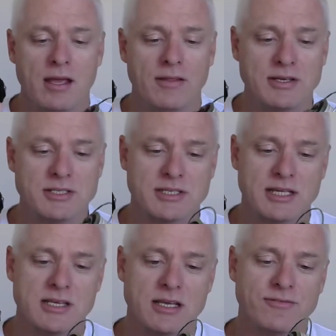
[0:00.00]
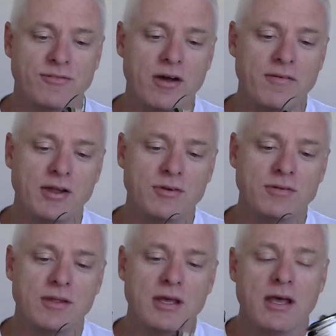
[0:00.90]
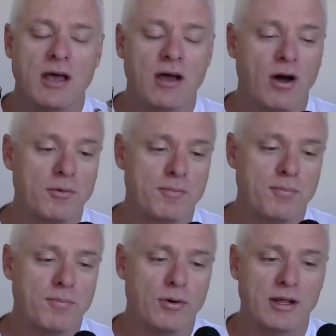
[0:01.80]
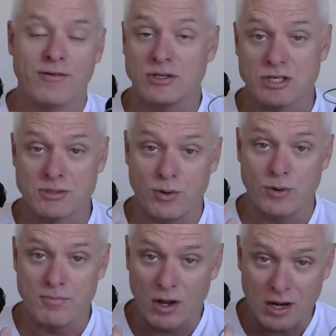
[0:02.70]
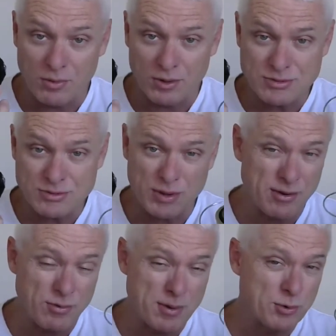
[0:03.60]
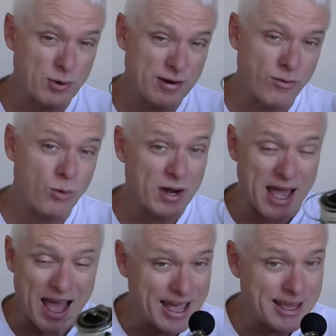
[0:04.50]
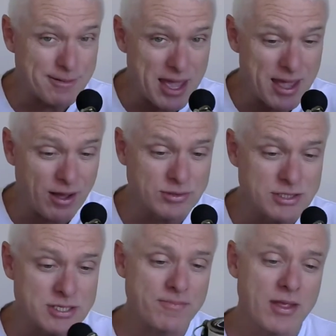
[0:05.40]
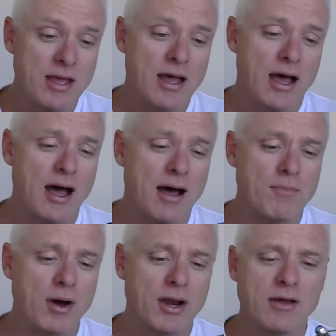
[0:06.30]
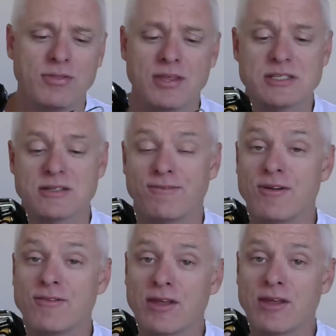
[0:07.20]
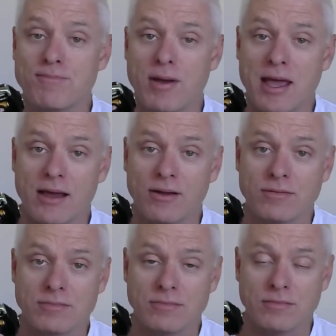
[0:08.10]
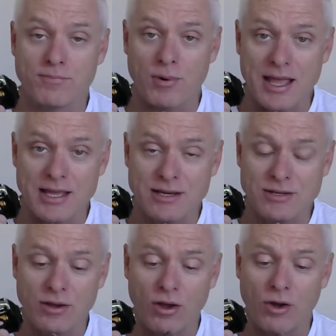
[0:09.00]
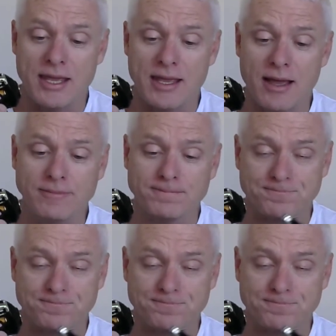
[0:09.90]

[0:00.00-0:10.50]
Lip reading: this 6,500. I would put, if I was just putting mono on this, anywhere between 4 to 8 pounds. Mono, this is a 15-pound braid on here.